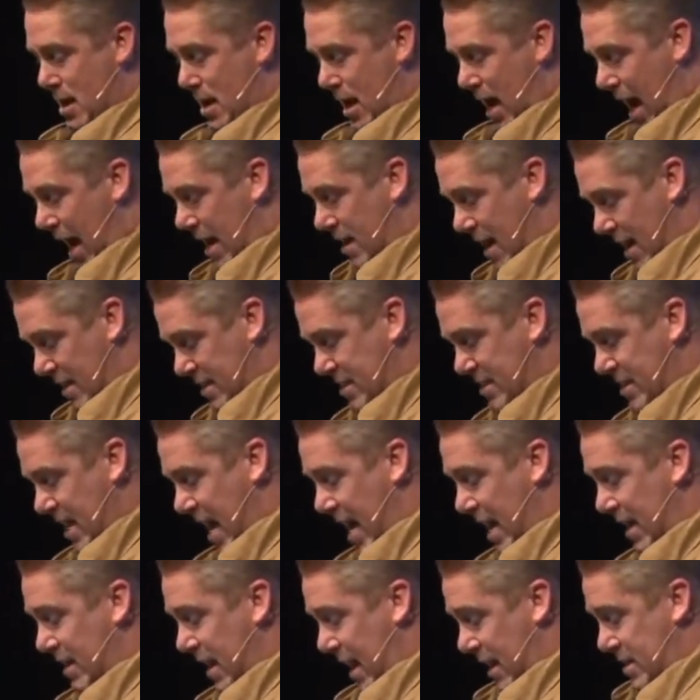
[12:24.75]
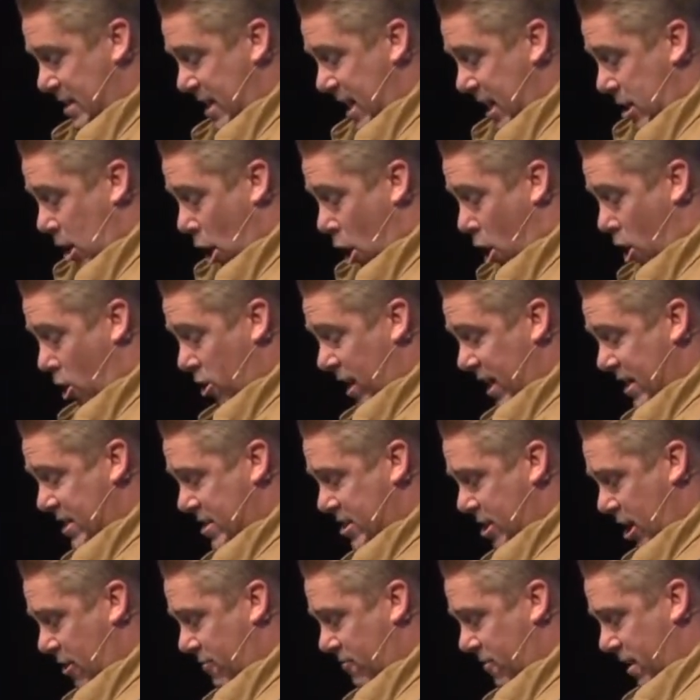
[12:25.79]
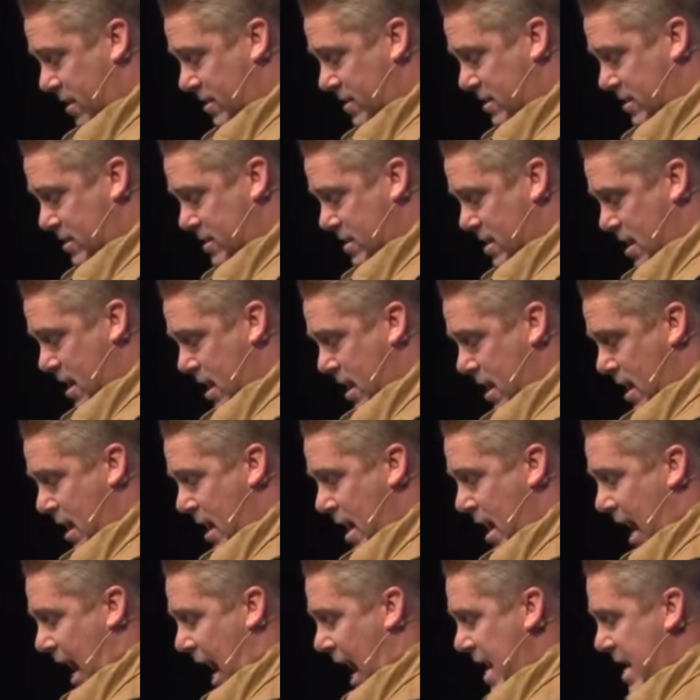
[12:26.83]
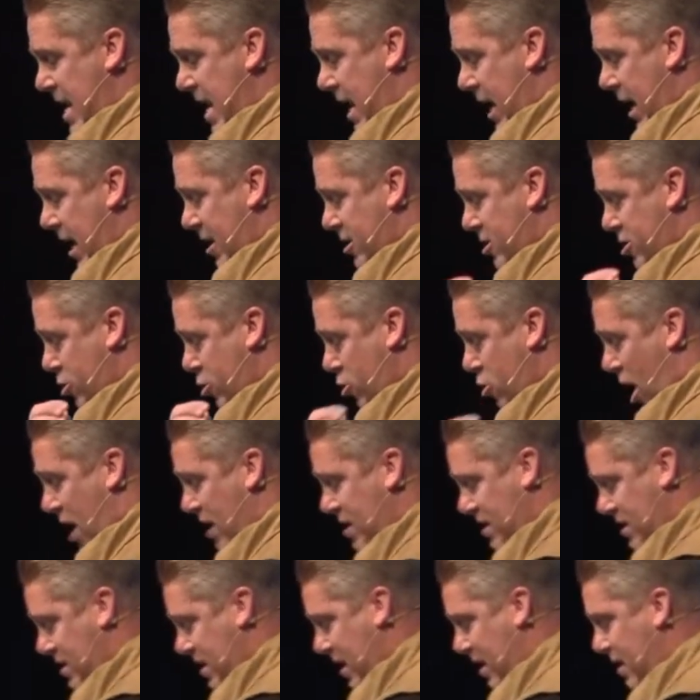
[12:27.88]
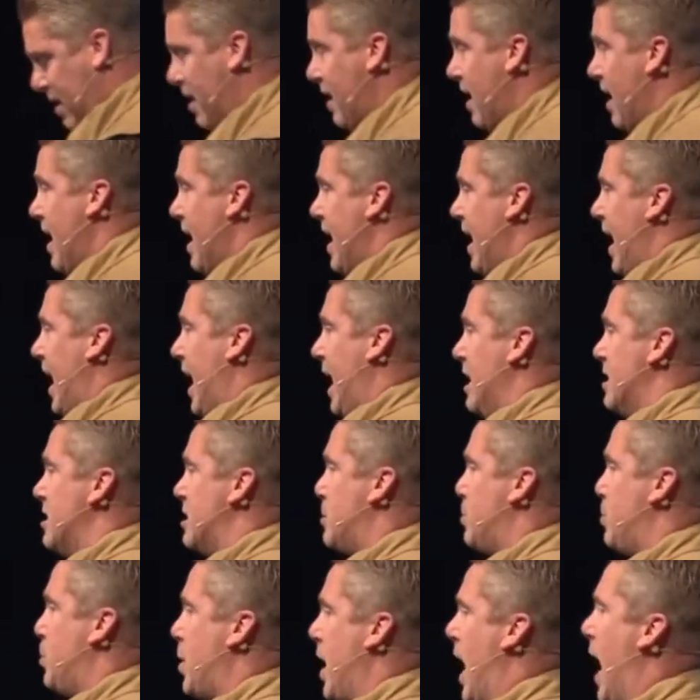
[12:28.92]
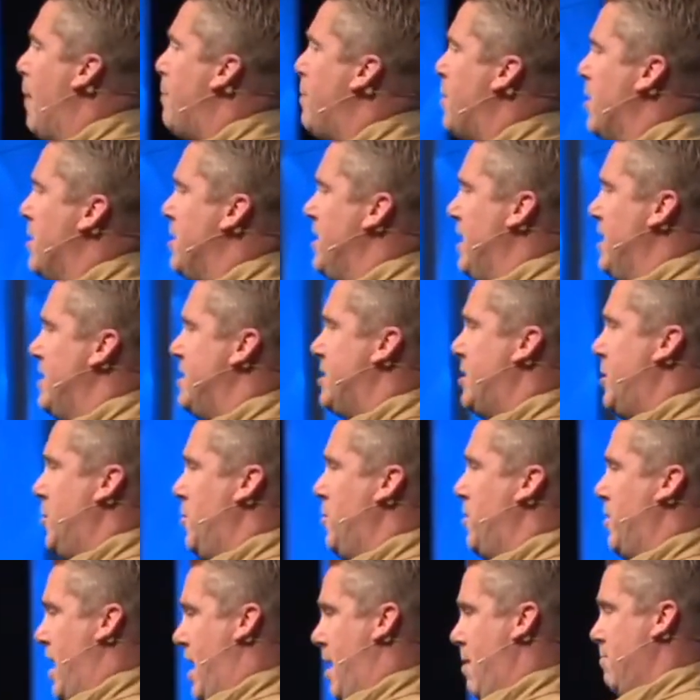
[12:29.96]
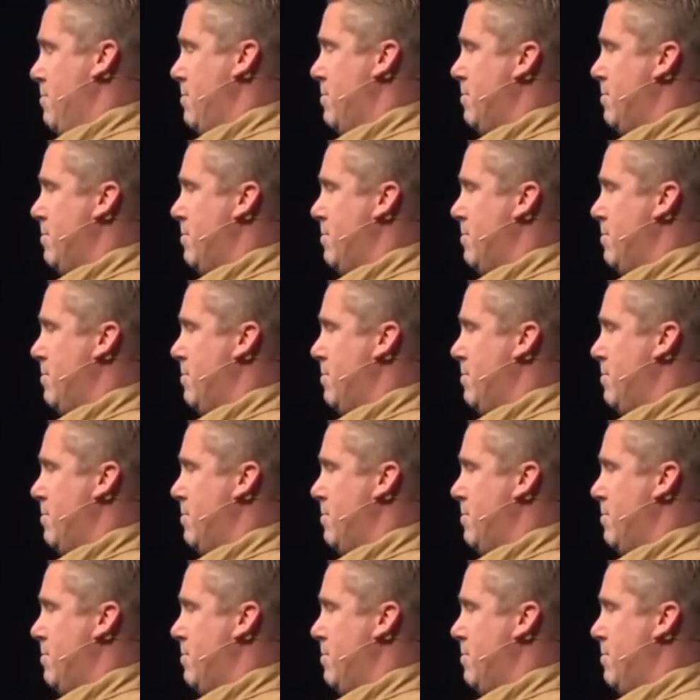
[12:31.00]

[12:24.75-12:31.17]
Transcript: and then saying this. He called his servants, and he entrusted his property to them.